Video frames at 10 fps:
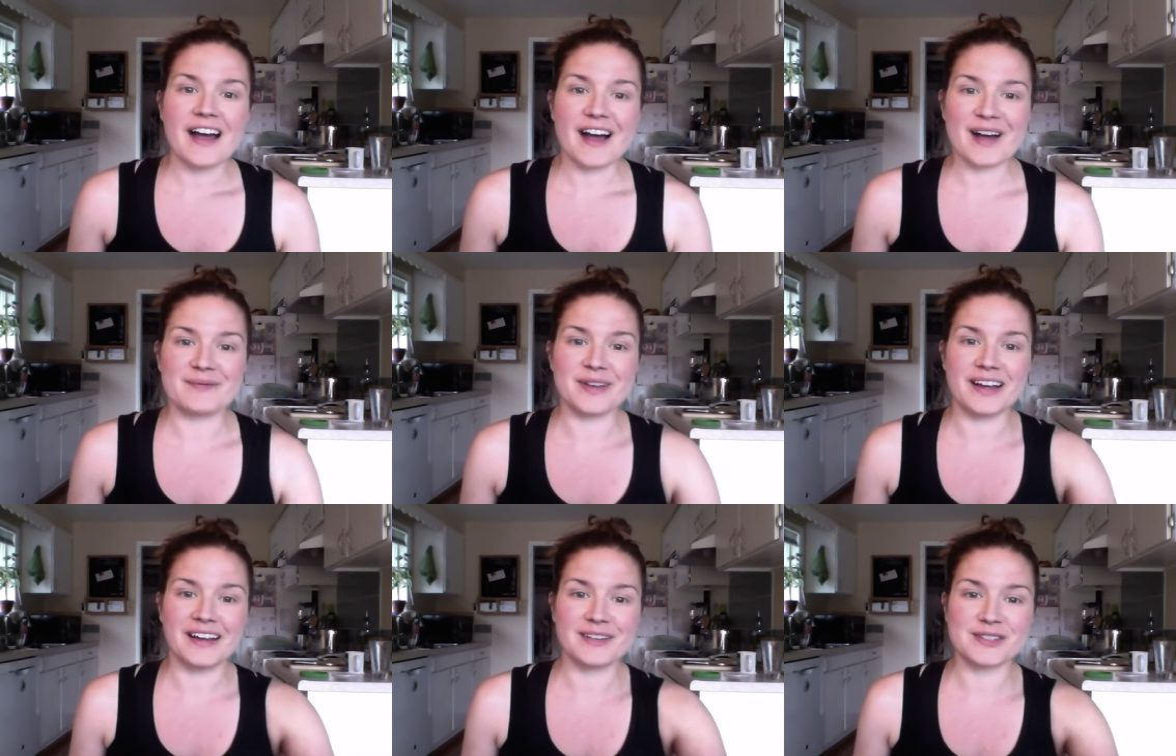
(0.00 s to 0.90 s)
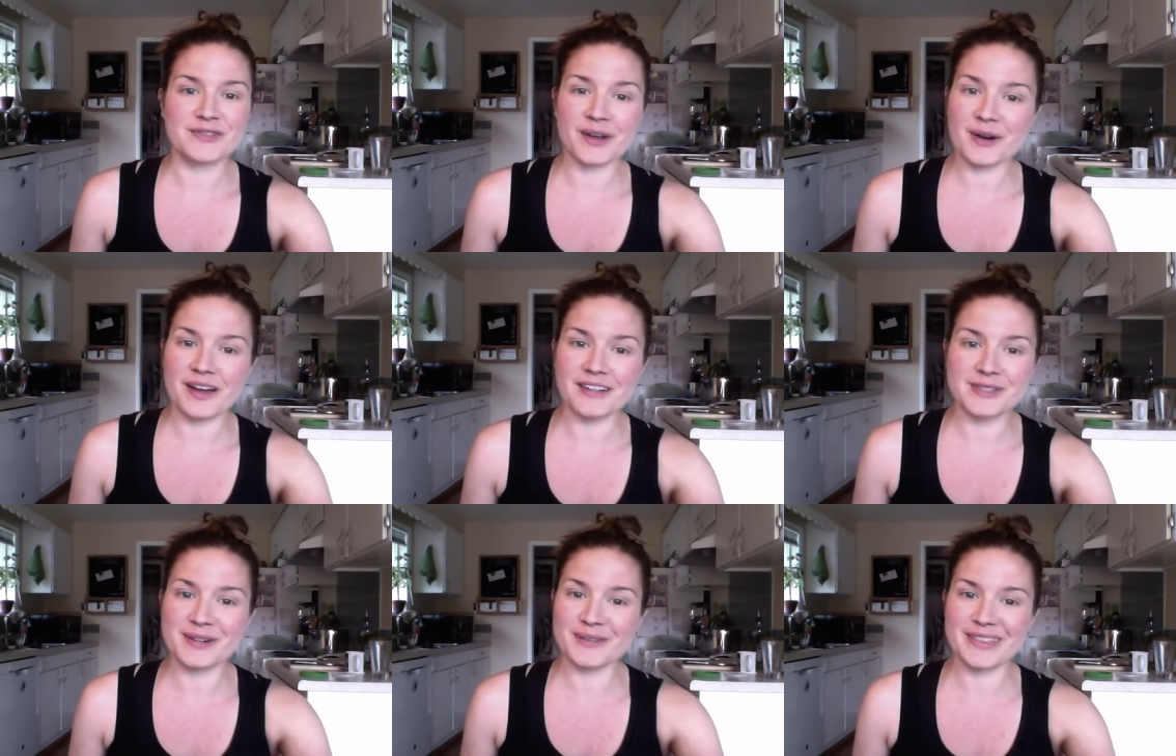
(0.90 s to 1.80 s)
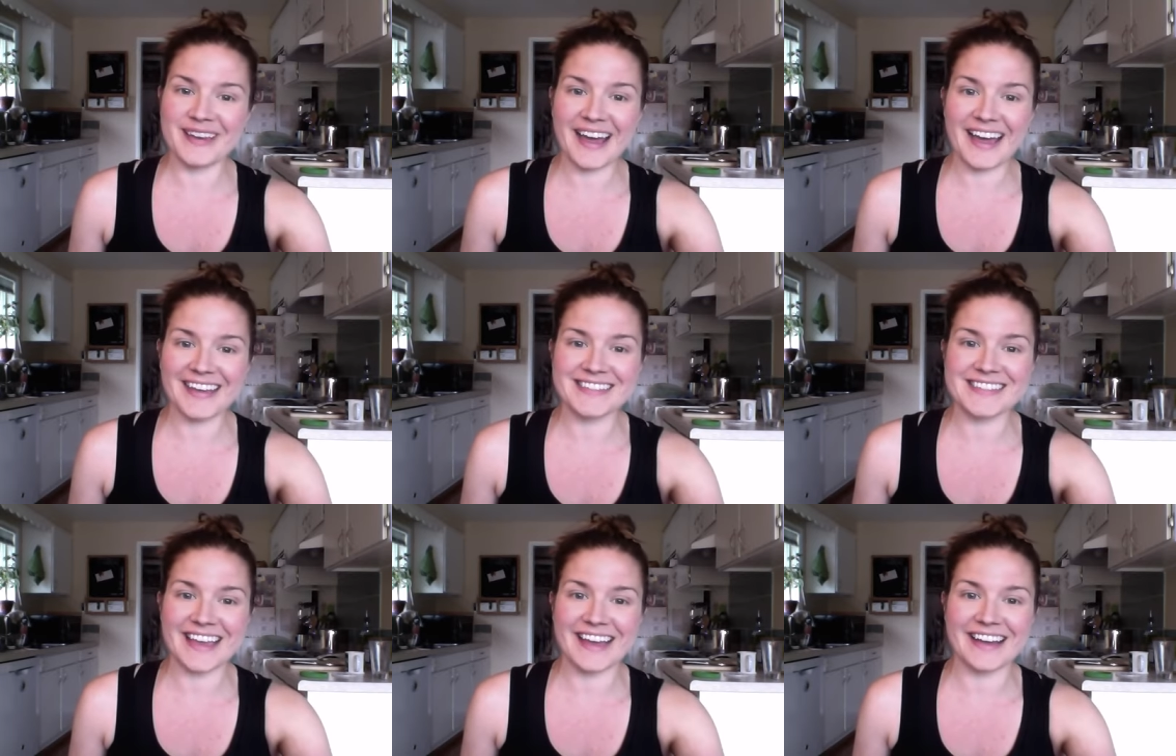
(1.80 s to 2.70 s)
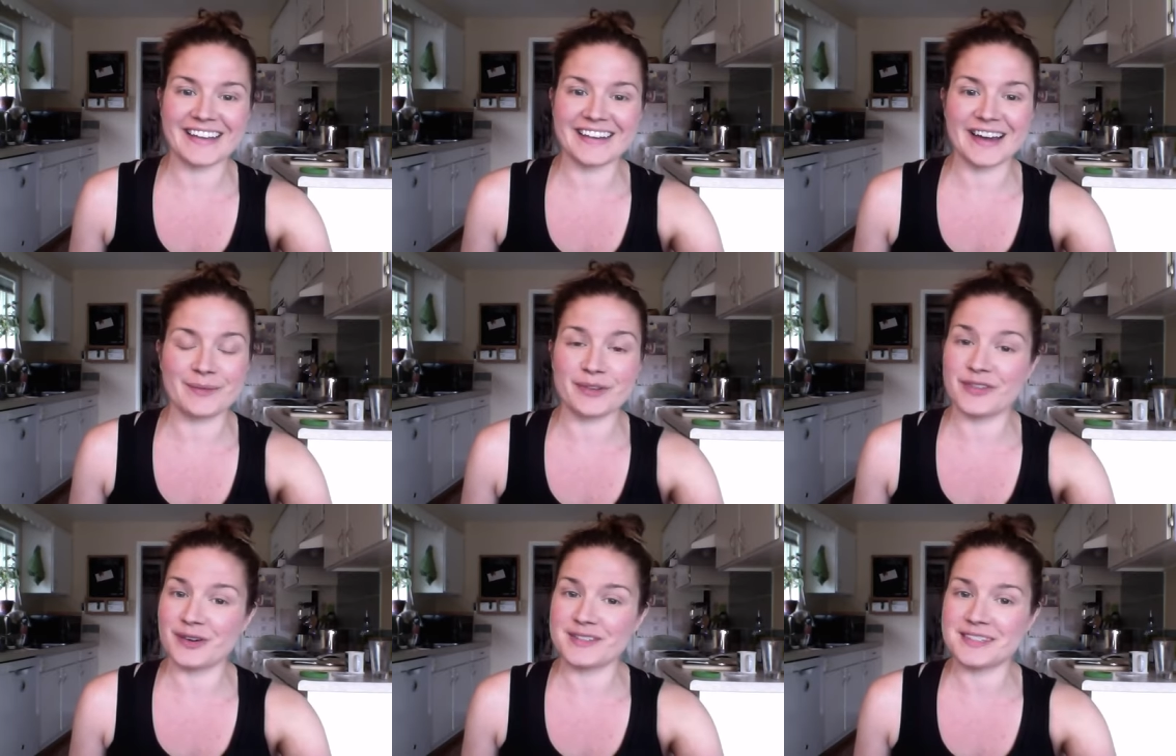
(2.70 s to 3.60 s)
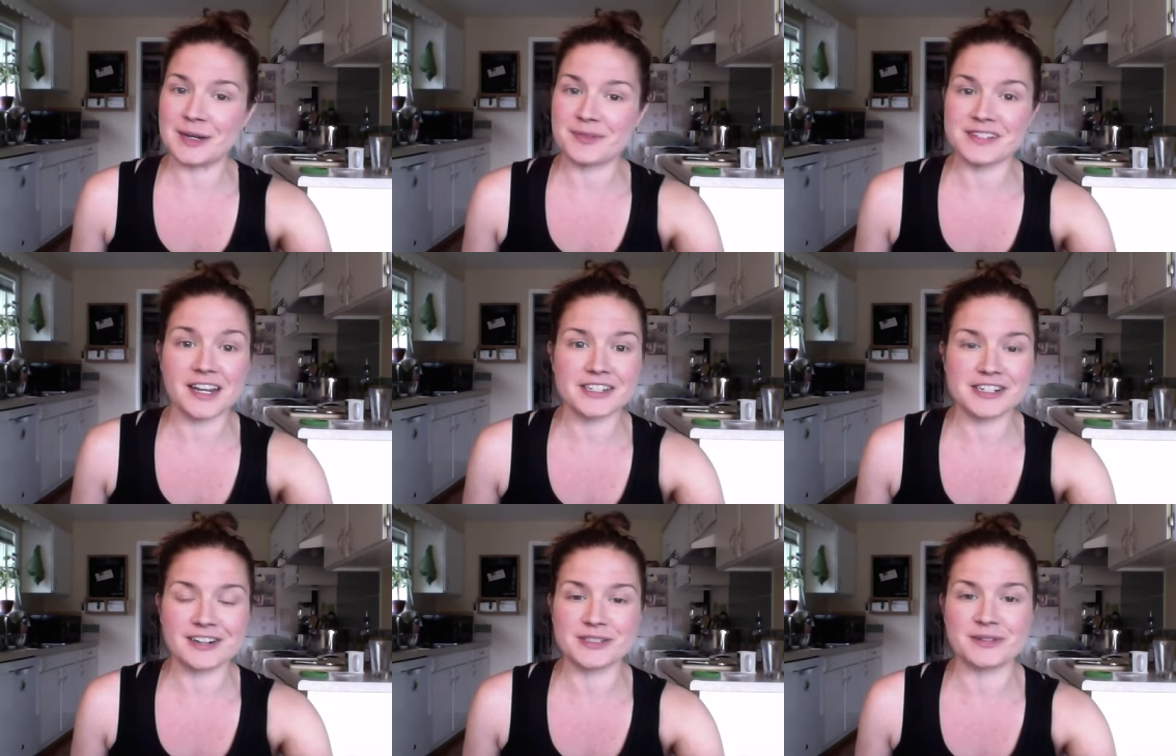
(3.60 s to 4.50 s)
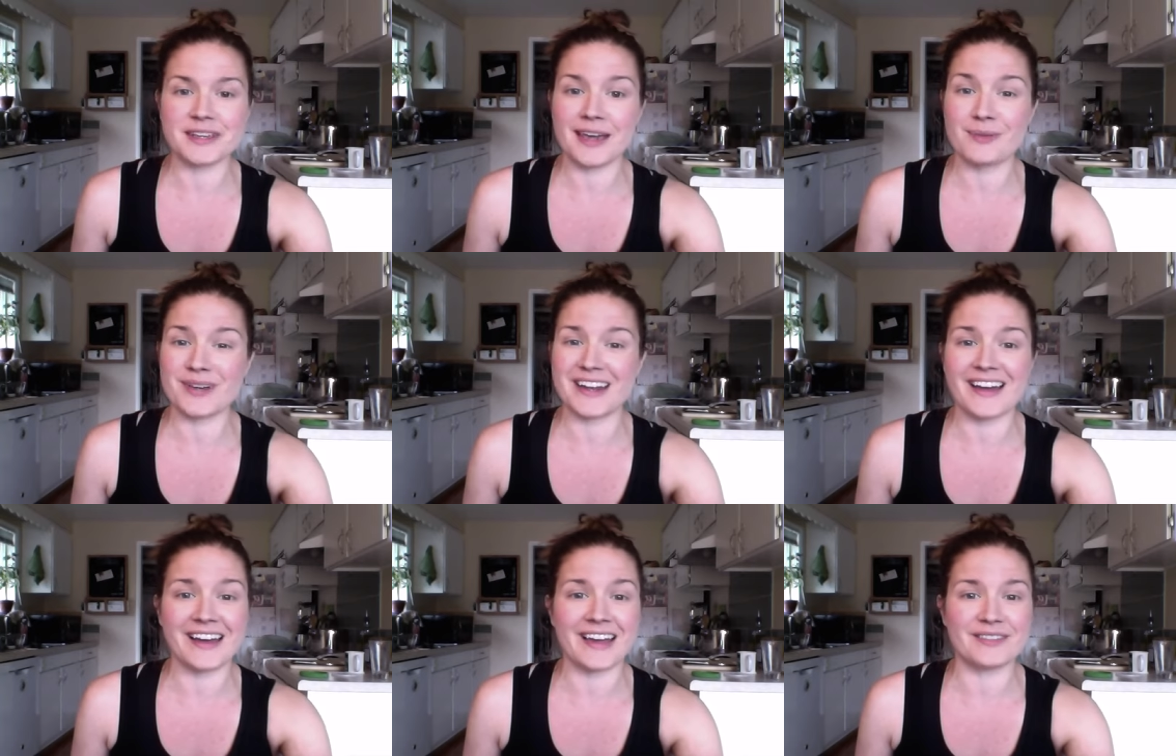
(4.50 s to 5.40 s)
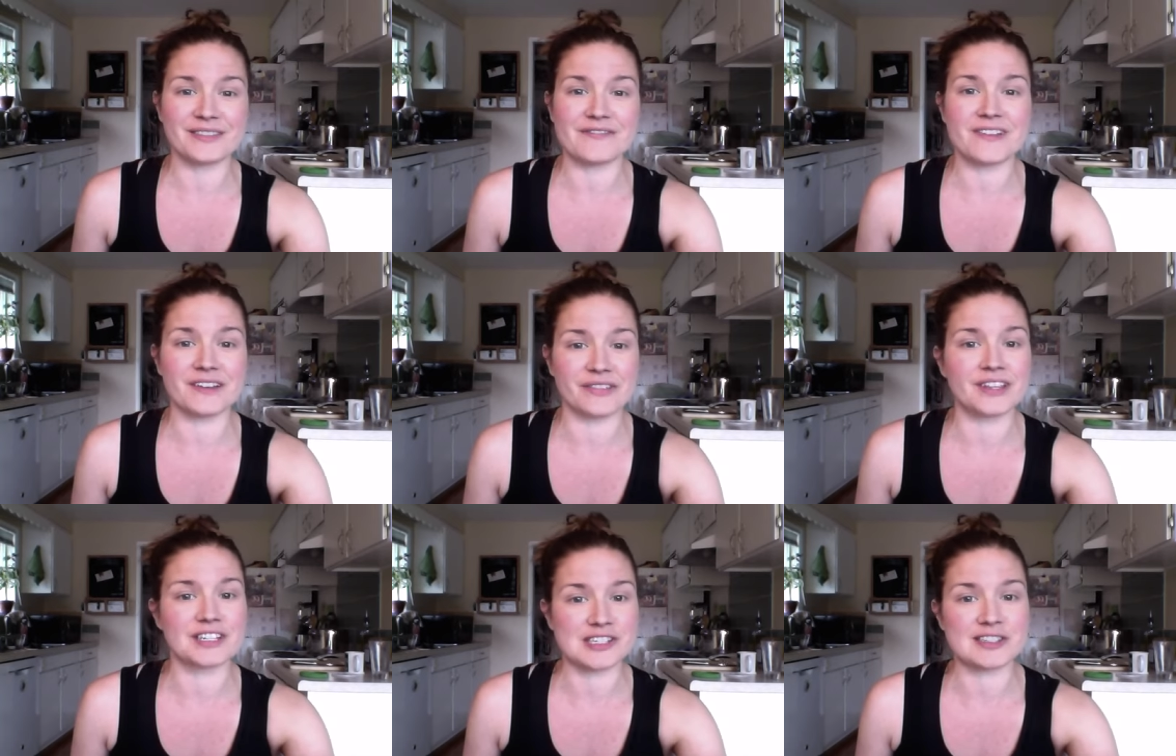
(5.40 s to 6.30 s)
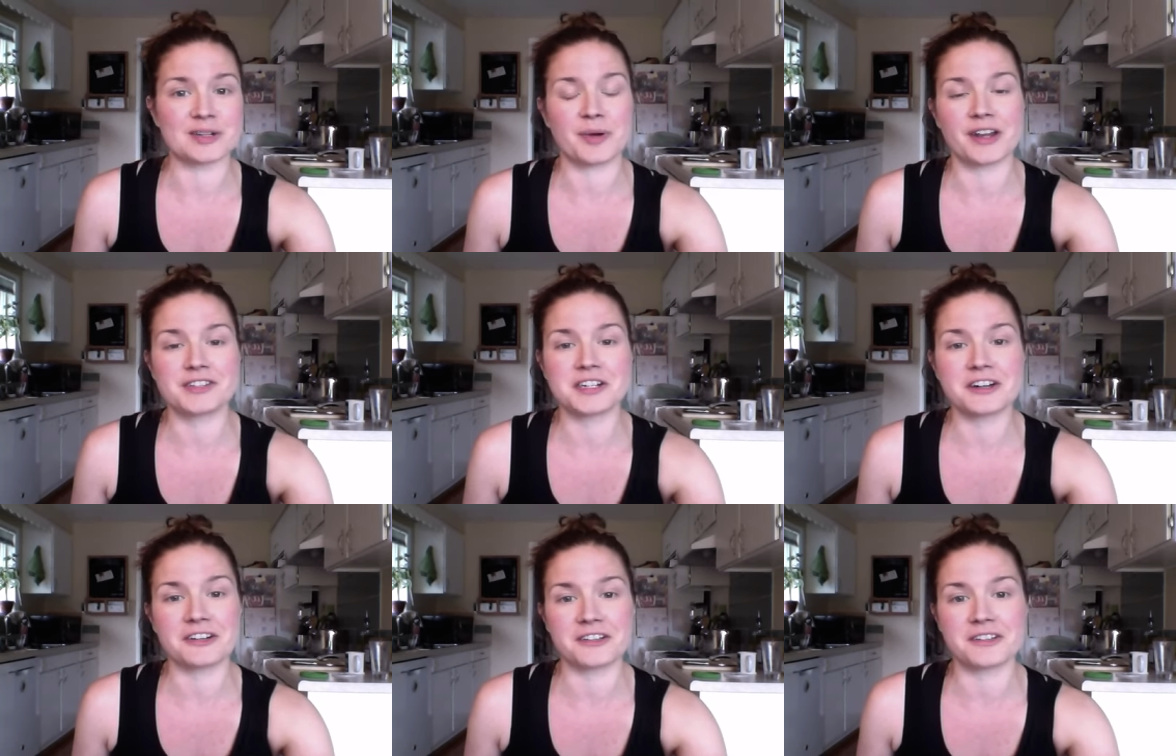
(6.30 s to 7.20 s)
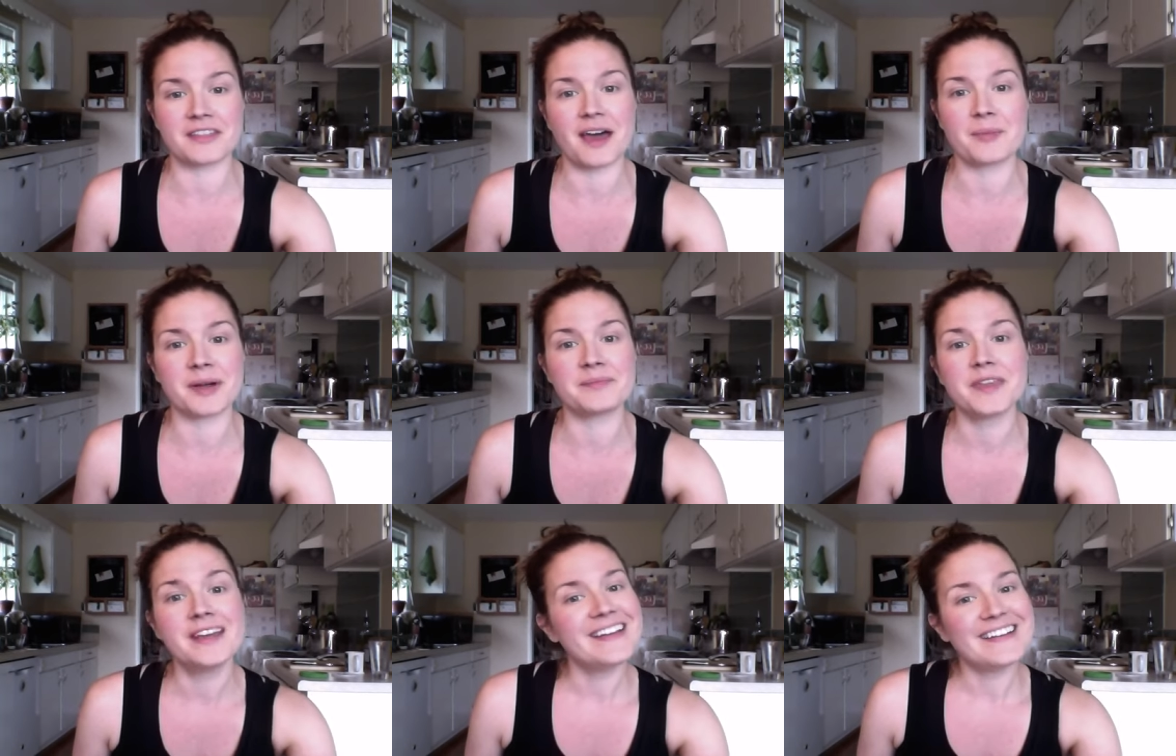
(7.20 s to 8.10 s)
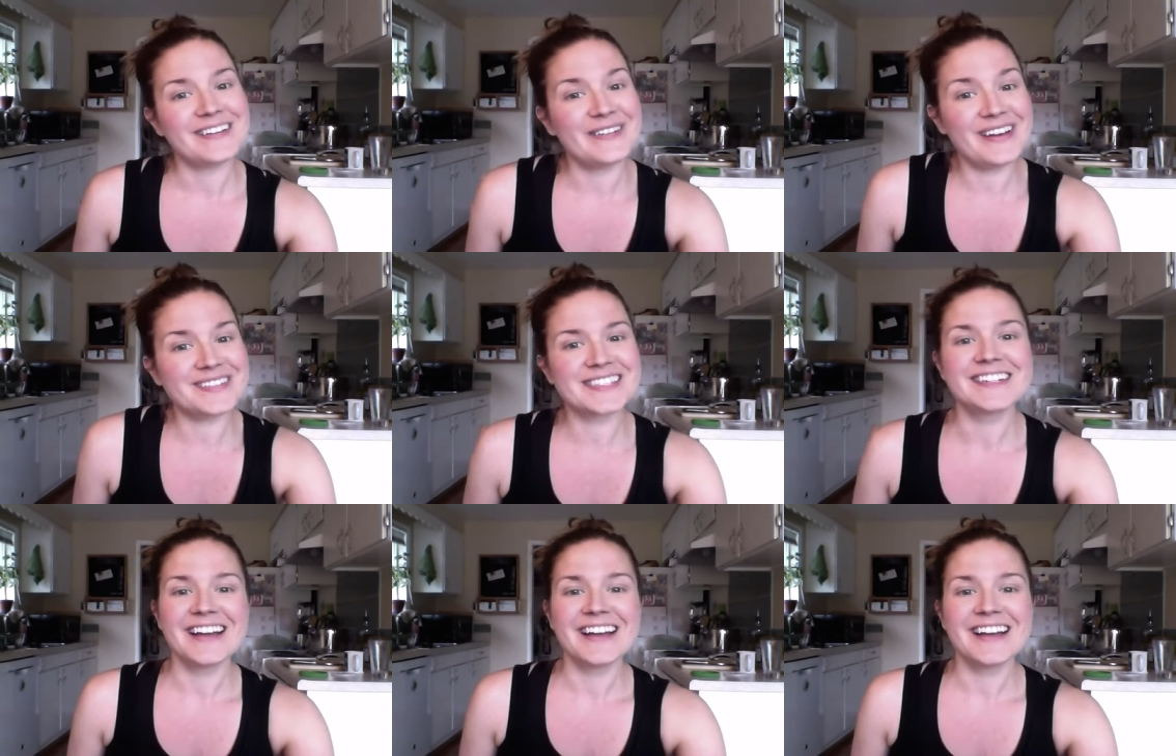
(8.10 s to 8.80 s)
um, it was fun doing it with you guys, and um, if Fiona's in diapers next year, I'll do it again, but I have a feeling she's going to potty train earlier than that, but who knows?